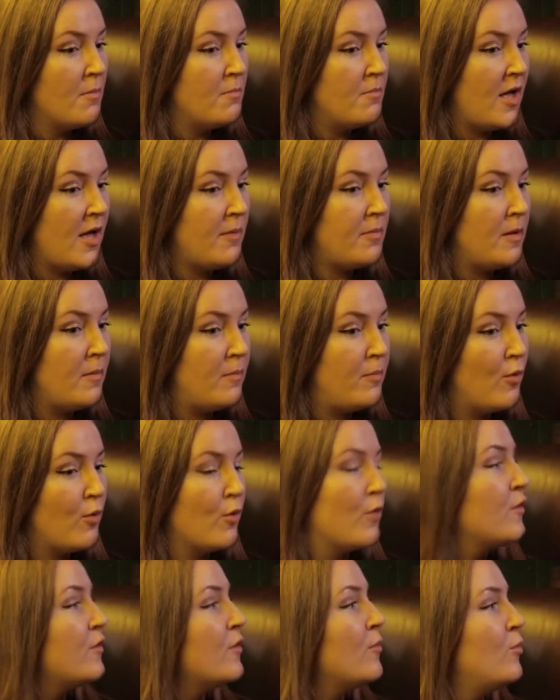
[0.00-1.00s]
maybe
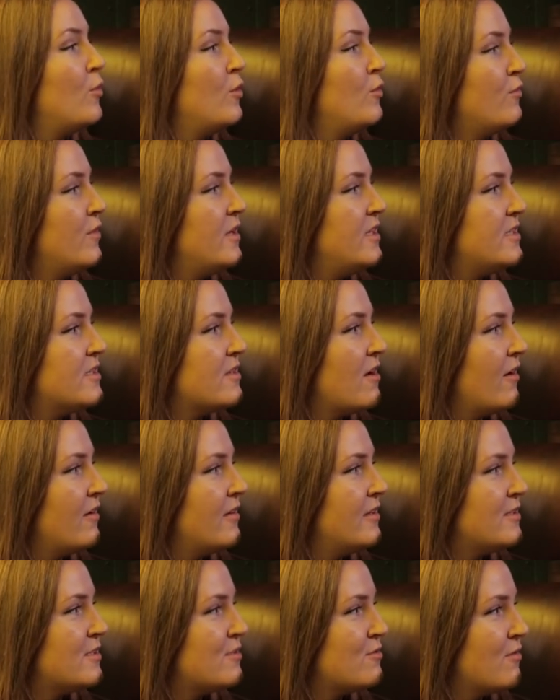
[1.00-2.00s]
boredom will
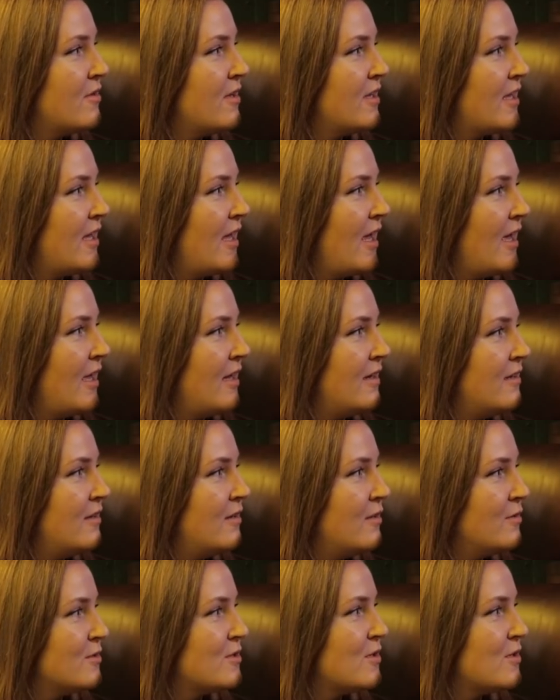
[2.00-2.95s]
restart history again, you know.